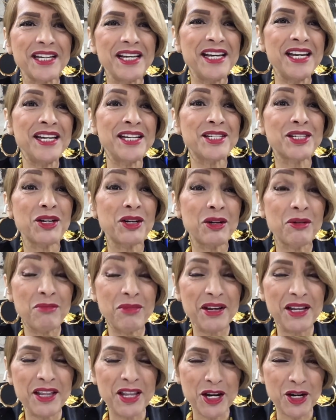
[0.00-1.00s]
He's going to
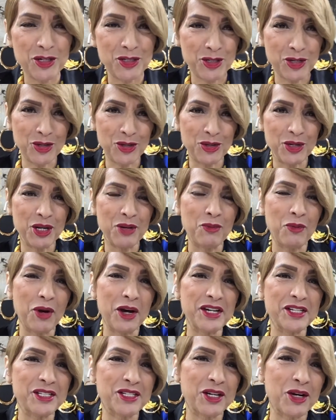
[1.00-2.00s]
be there too. He
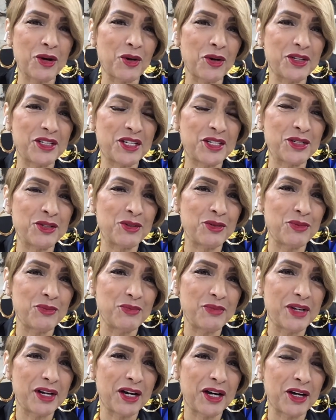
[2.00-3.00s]
was going to
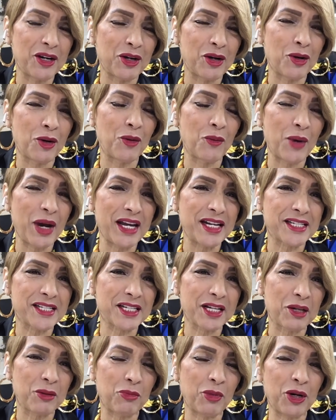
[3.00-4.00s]
uh, go away and
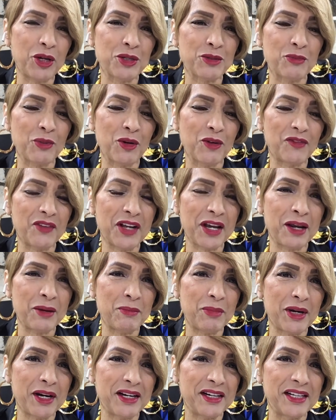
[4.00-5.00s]
celebrate his birthday,
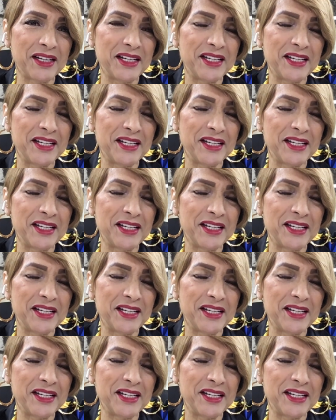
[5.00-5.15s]
but